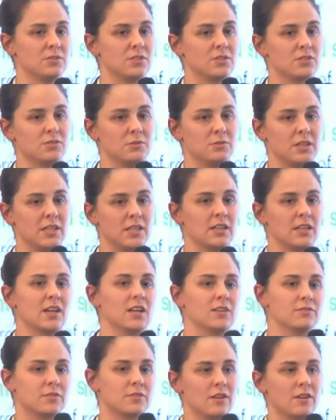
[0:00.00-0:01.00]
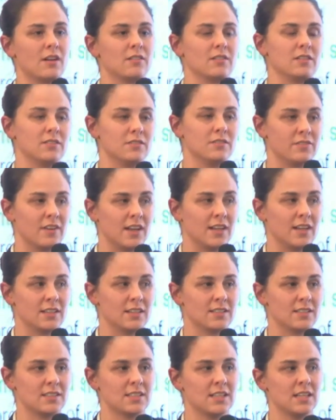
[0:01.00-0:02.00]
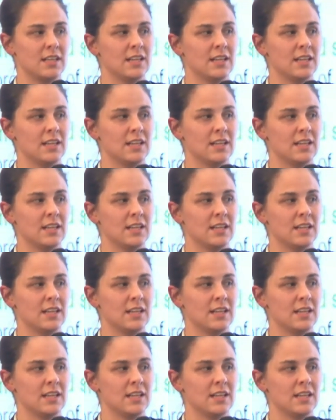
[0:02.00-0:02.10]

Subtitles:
so we can kind of crowd in the finance.